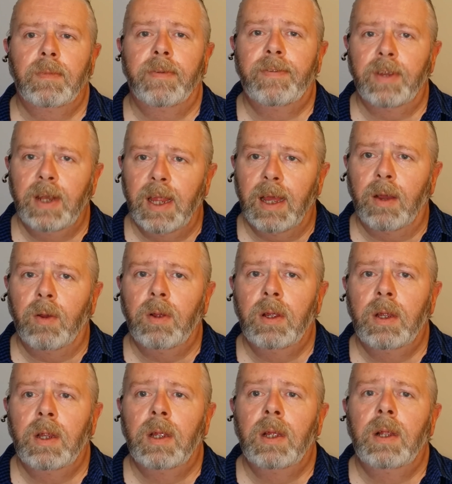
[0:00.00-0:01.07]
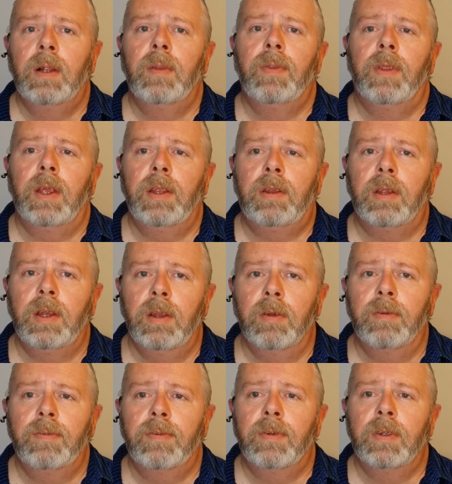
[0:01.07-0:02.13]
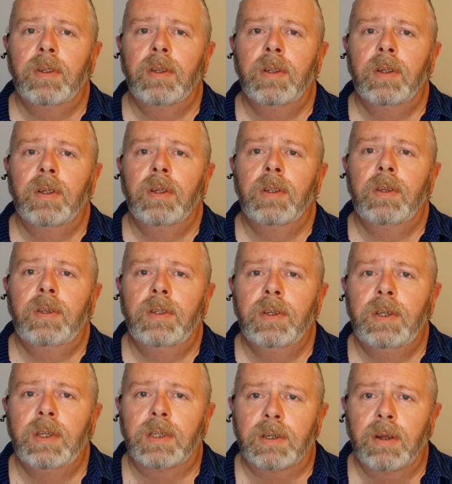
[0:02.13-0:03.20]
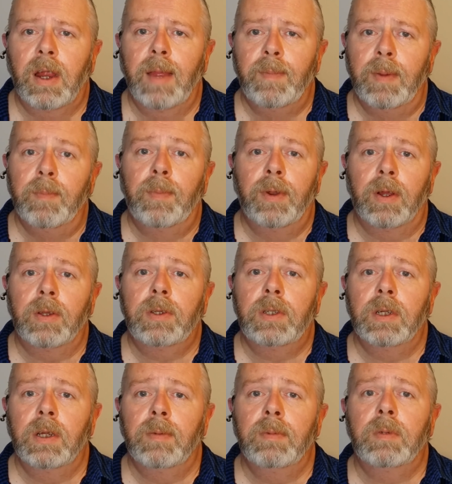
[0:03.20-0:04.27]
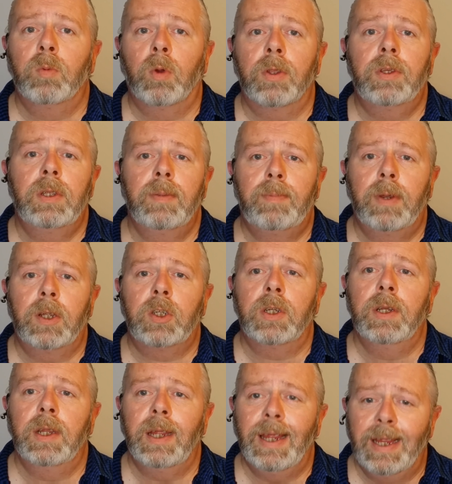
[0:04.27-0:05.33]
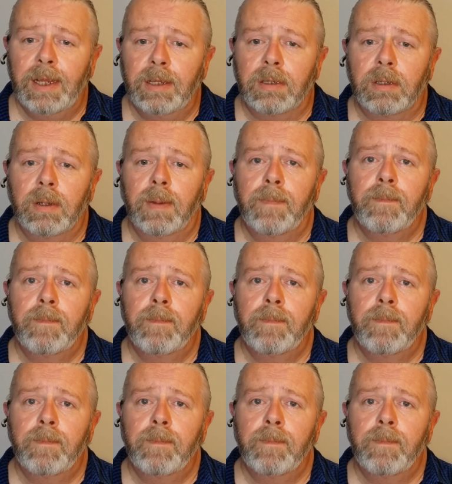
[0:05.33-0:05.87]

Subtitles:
For now, it's enough to describe in broad terms what depression is.